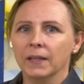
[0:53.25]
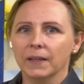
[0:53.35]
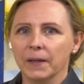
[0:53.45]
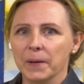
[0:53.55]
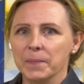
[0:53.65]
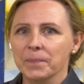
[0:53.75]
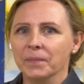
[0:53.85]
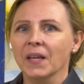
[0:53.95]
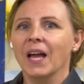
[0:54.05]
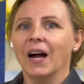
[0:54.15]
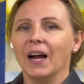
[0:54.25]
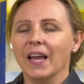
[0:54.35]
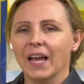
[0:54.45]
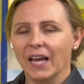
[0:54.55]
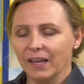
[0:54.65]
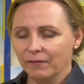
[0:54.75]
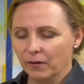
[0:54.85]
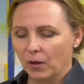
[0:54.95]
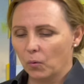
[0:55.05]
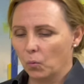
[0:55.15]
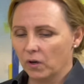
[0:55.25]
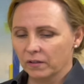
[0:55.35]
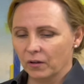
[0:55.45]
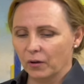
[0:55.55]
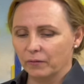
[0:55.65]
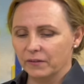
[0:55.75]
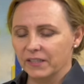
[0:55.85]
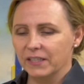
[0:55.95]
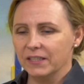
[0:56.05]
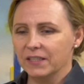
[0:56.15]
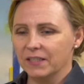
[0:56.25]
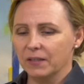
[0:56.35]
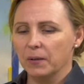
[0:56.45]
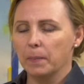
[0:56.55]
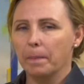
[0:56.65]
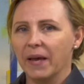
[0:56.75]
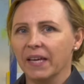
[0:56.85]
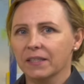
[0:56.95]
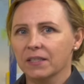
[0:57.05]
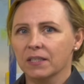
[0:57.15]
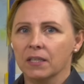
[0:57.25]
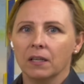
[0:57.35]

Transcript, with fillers: Um, I have one of these uh, mats